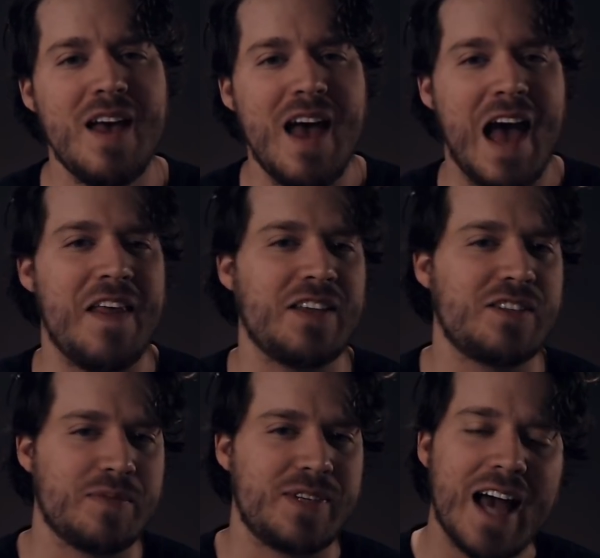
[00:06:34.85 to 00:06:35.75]
And then
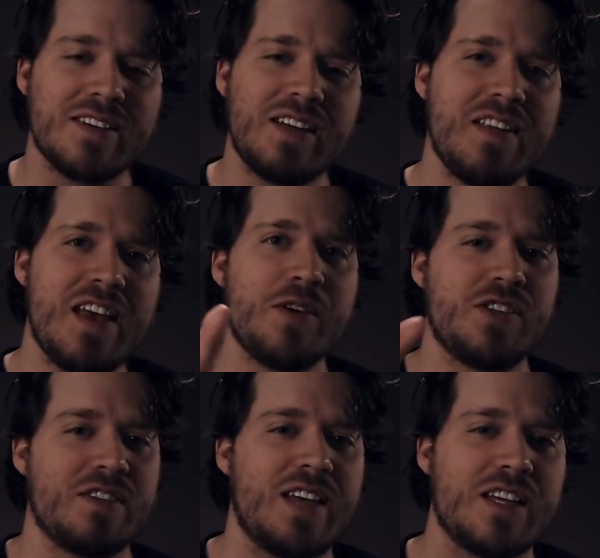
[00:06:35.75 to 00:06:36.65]
some text on the image
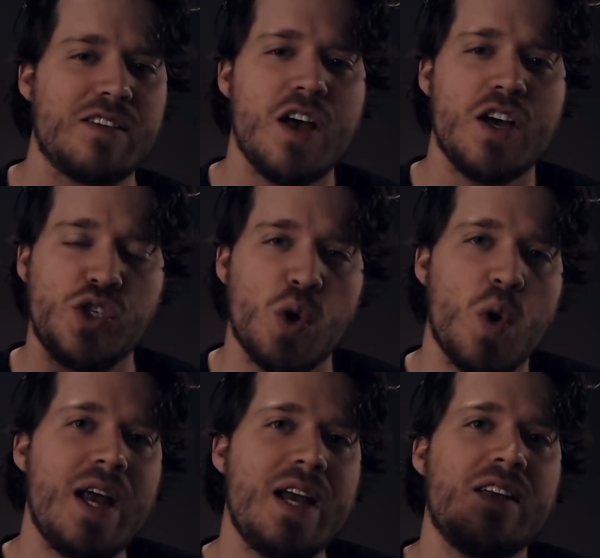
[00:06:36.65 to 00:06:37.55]
that says,
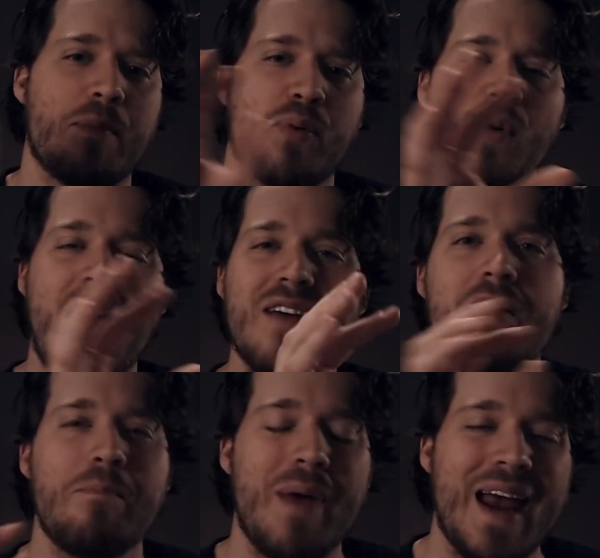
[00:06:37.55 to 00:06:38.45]
join the
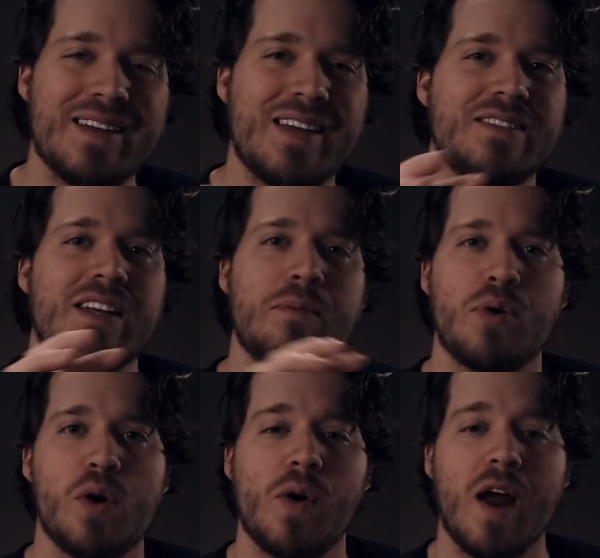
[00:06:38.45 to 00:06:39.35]
private beta testing
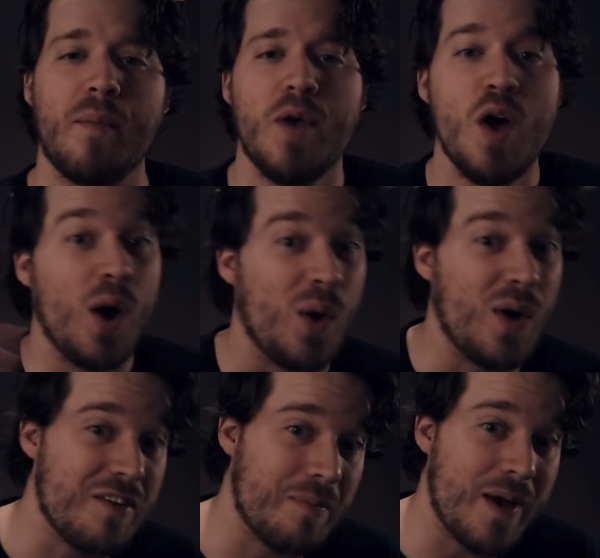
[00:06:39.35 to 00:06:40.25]
program, or
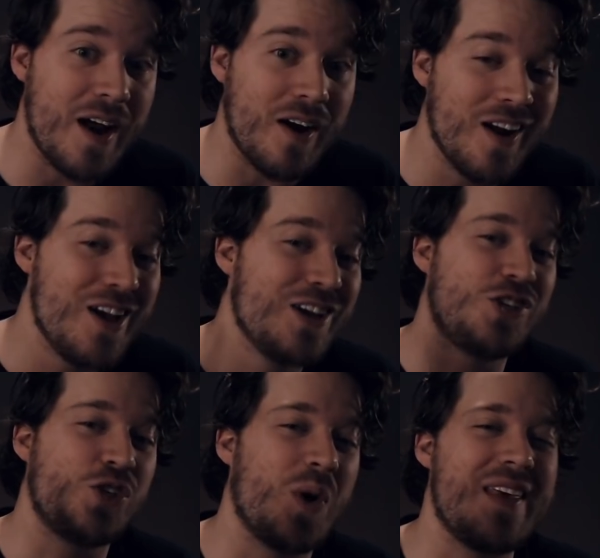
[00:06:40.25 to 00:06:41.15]
even better,
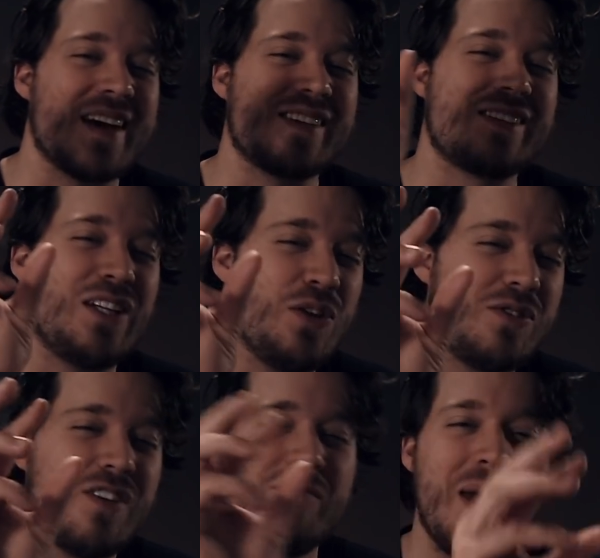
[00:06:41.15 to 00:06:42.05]
join the
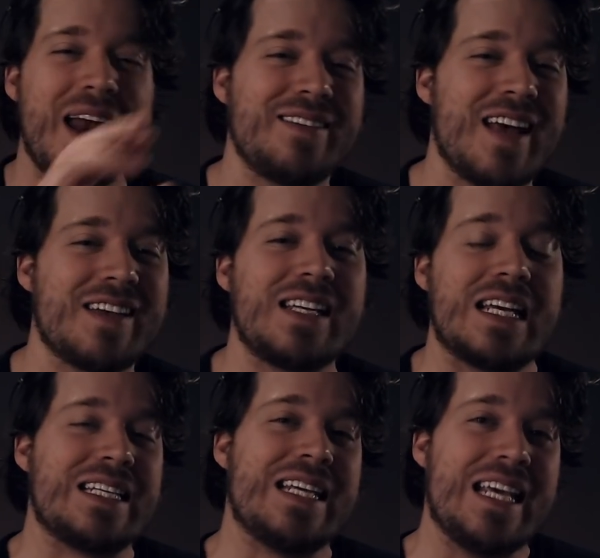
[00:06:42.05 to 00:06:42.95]
exclusive beta
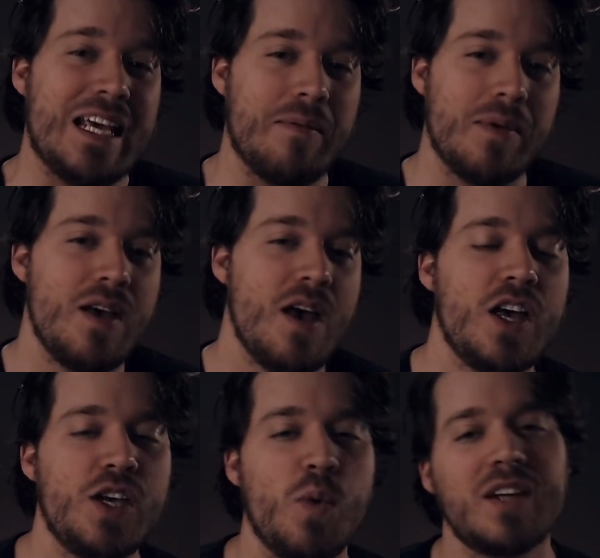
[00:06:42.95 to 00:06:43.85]
testing team.
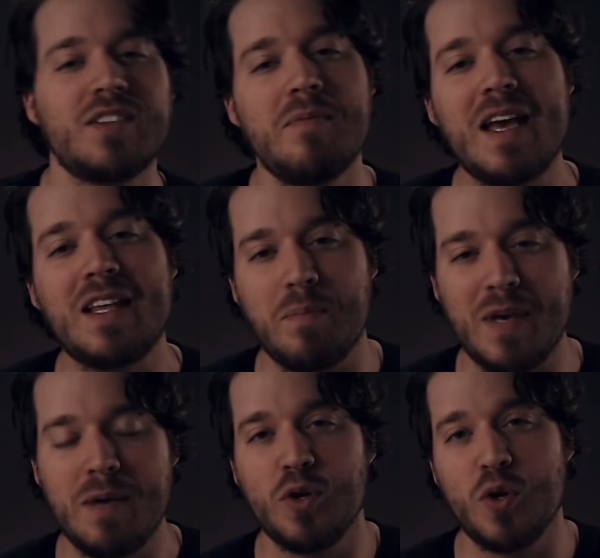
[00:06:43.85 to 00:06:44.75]
You want to make the
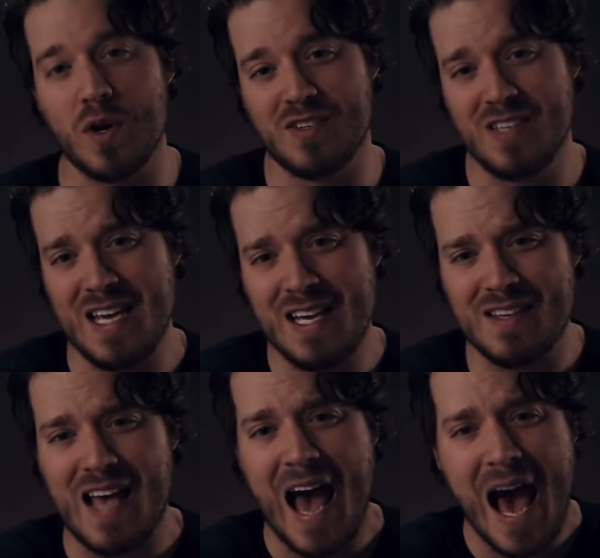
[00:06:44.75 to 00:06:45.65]
people who are seeing
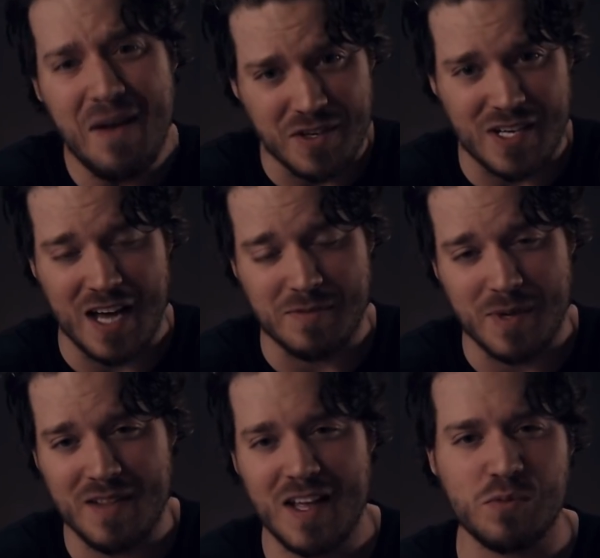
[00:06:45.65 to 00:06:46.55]
this
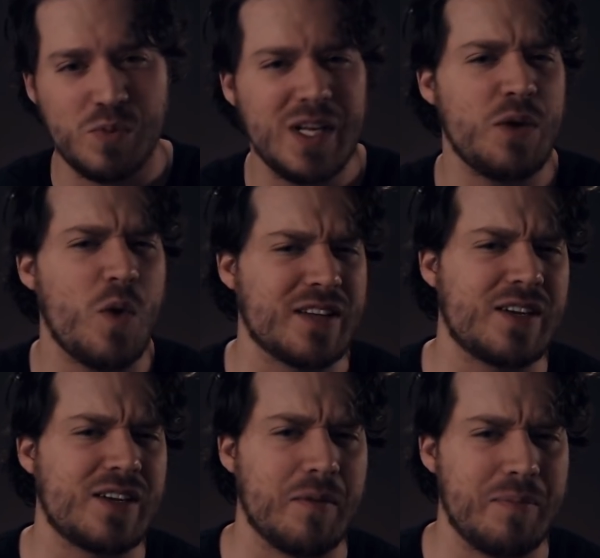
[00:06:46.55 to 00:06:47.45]
advertisement, and that's really what it's
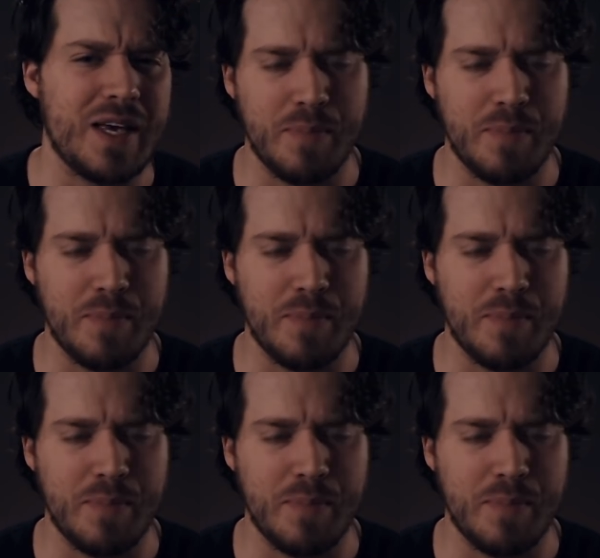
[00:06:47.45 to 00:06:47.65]
going to be.